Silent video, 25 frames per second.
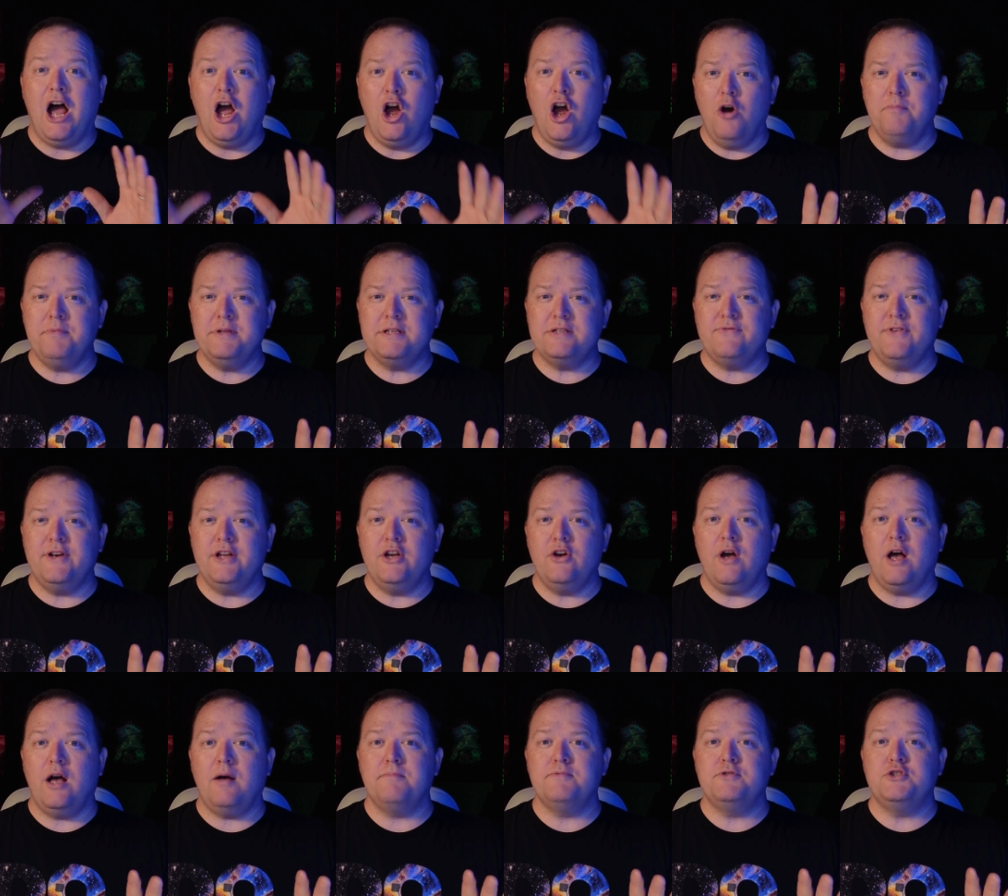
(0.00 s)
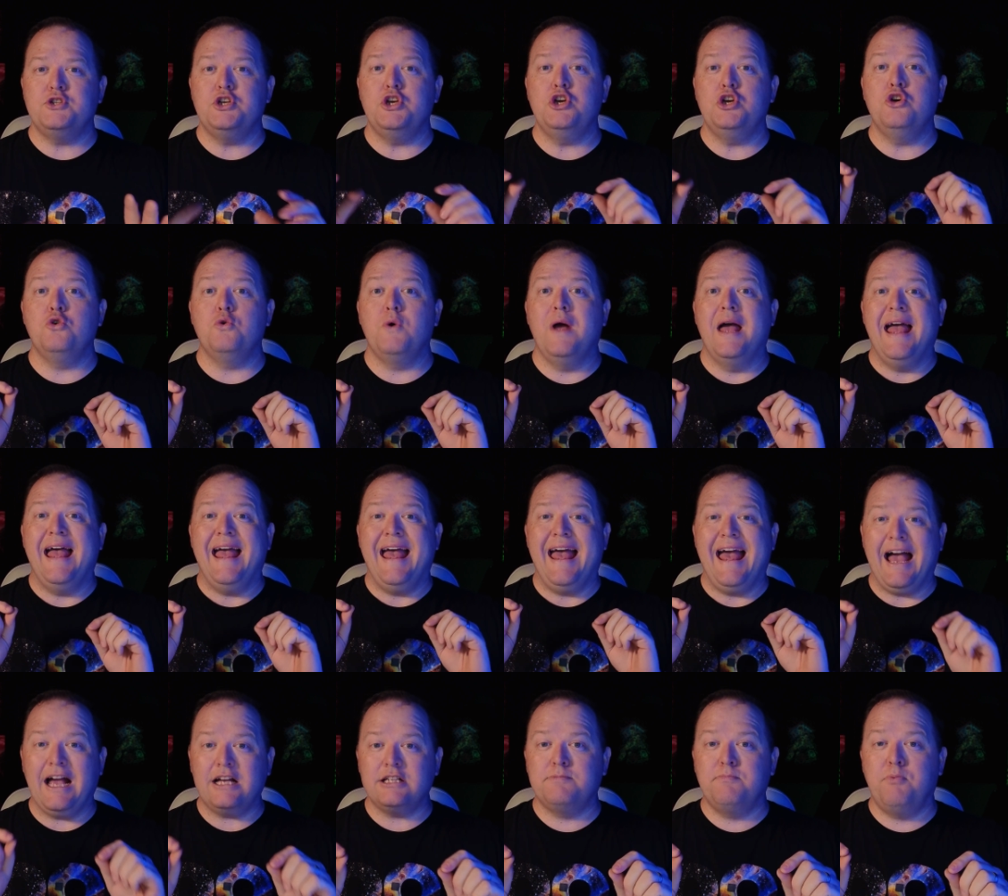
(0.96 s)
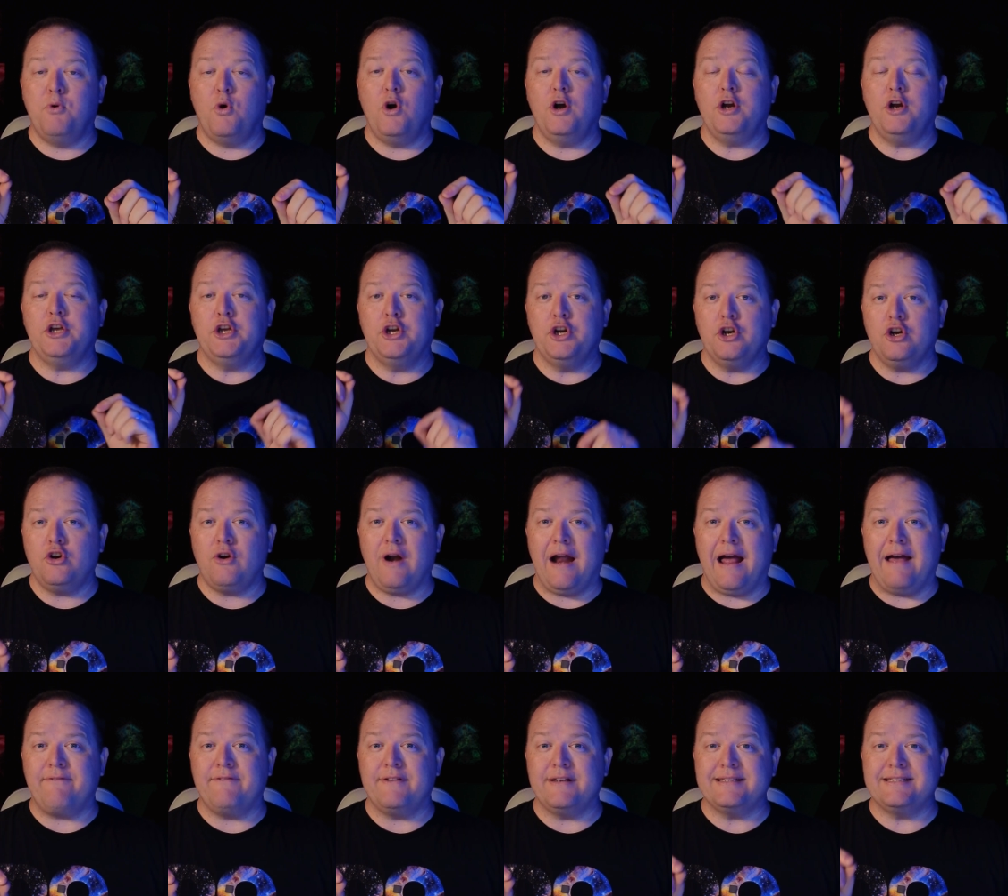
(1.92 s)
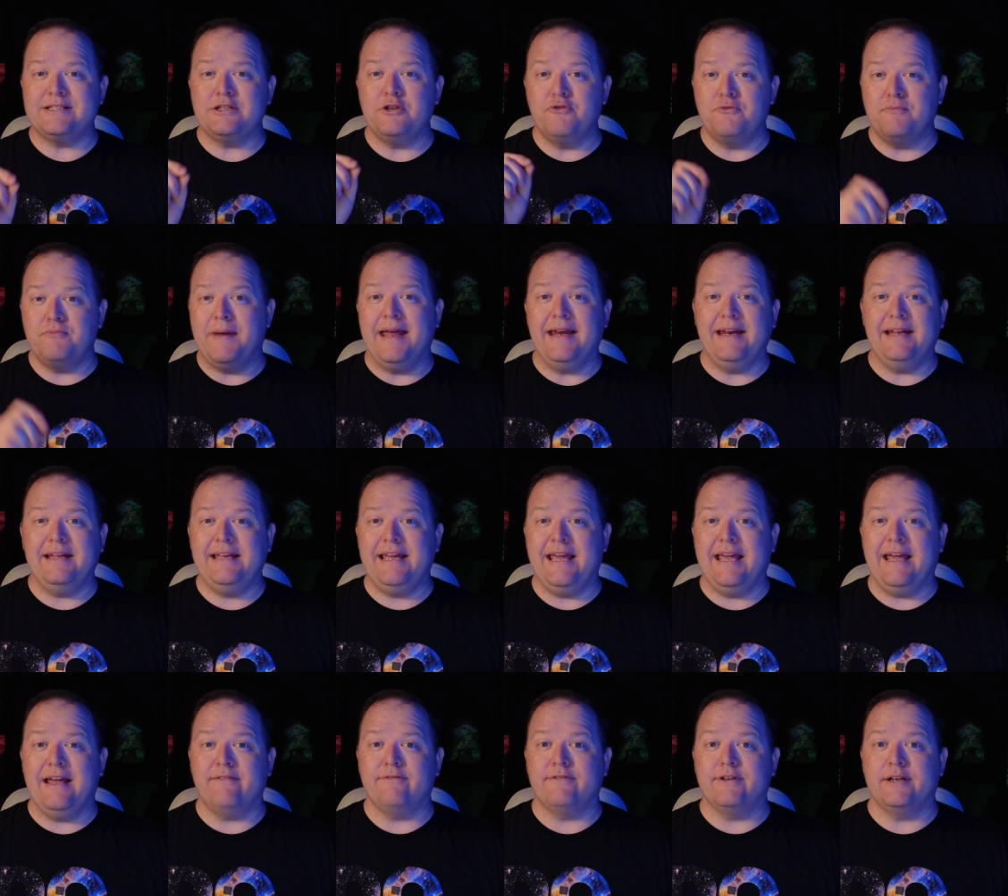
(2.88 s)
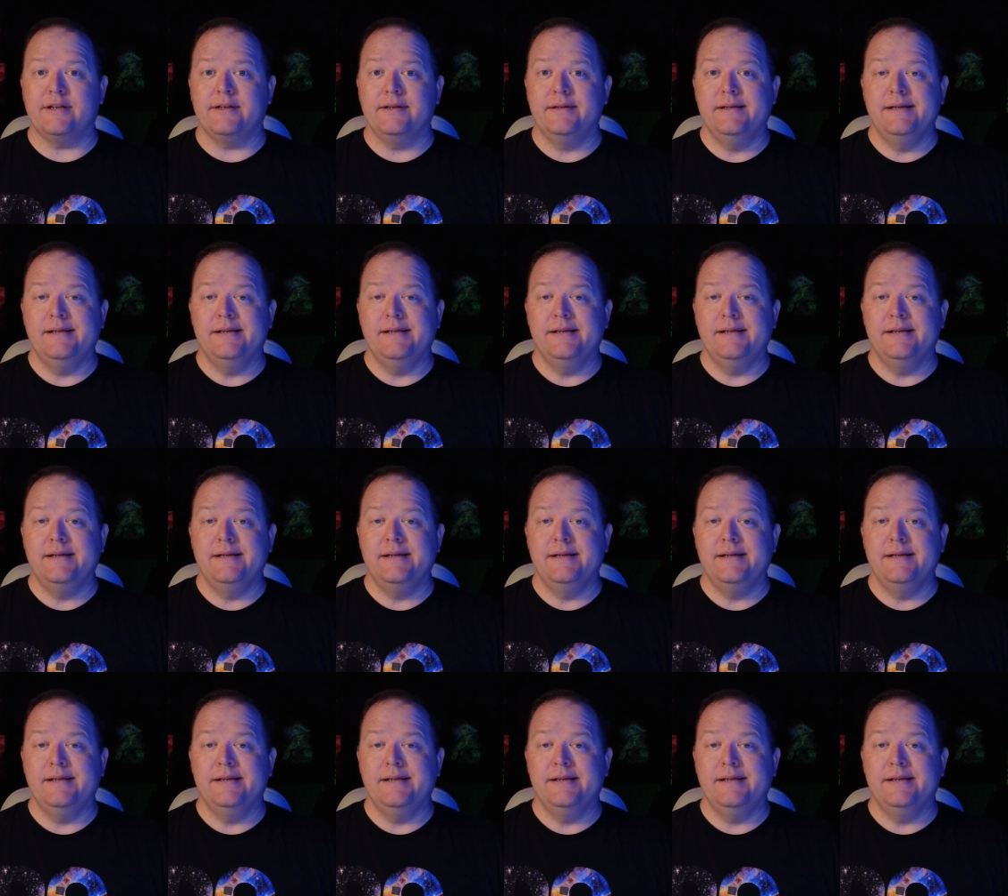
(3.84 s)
I hope this video helps you export your graphics you've made in Canva